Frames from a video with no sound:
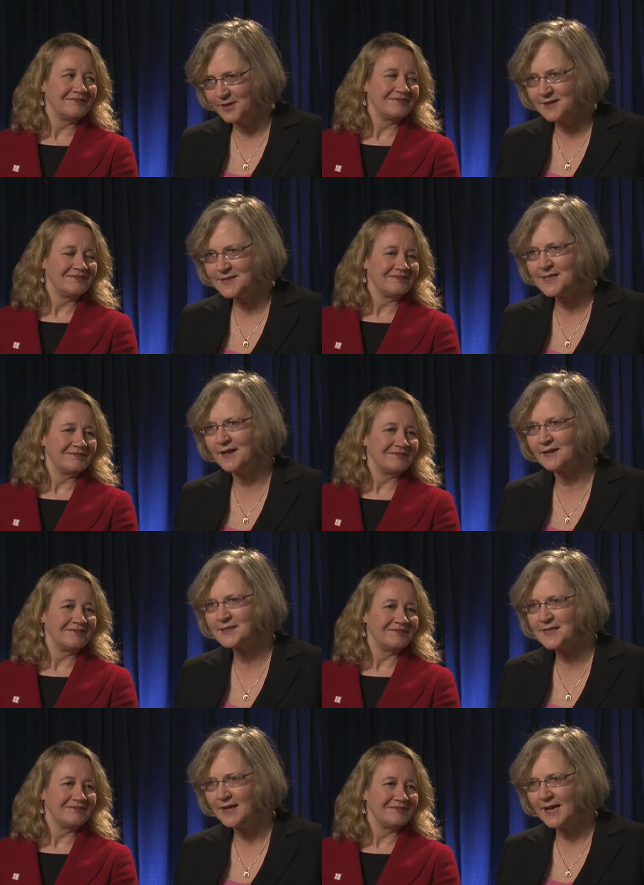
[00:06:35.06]
Speaker 1: in
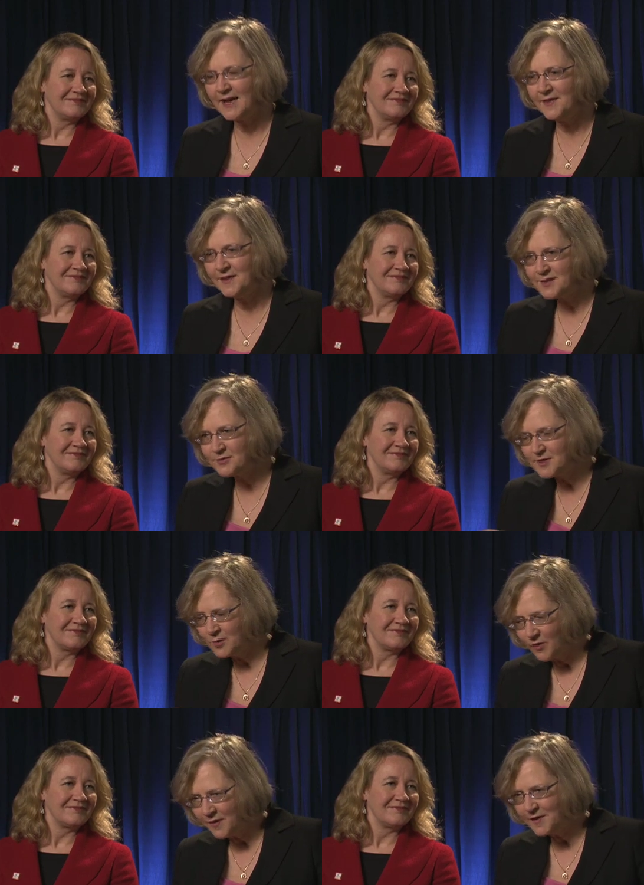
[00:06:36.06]
cells, and this
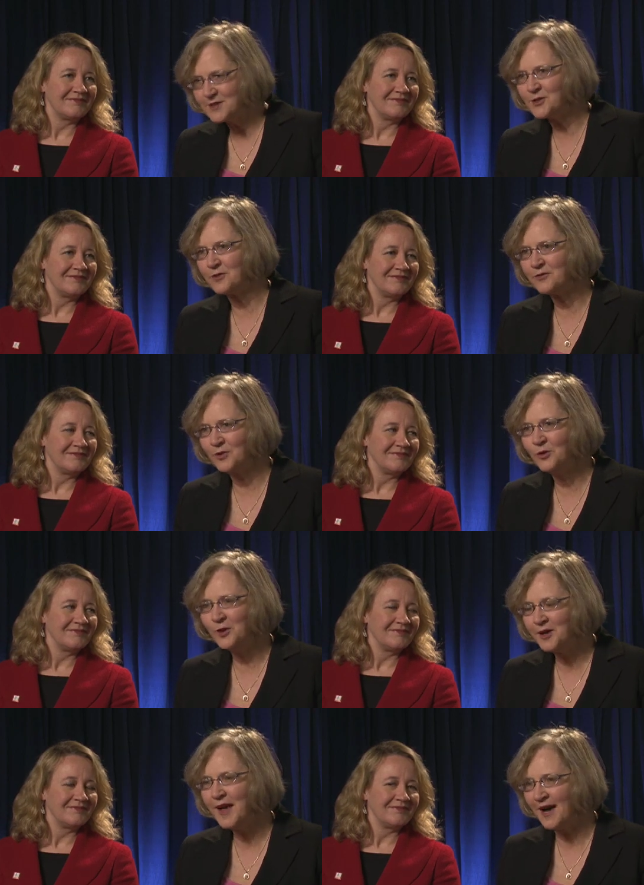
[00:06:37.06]
was the one that sort of
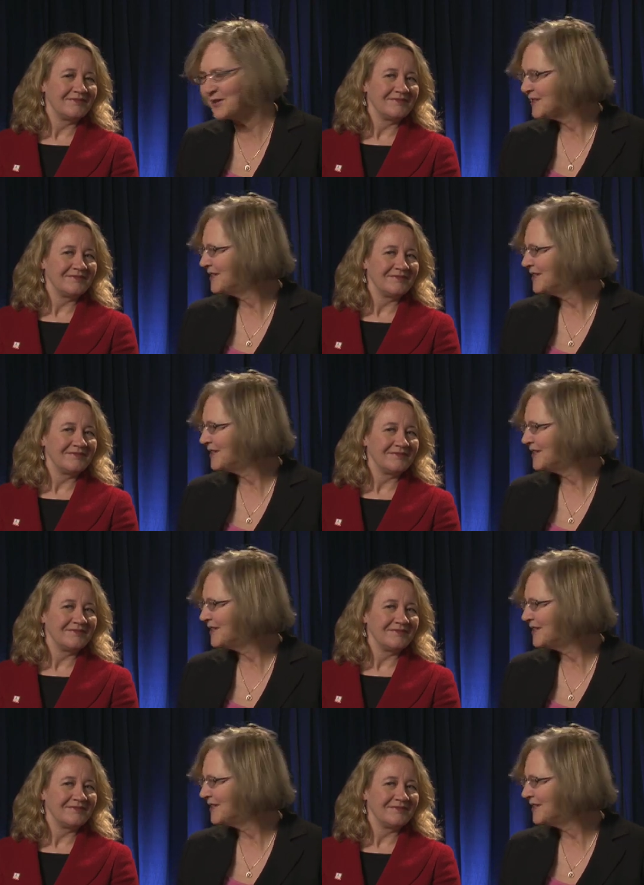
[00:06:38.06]
lured it out,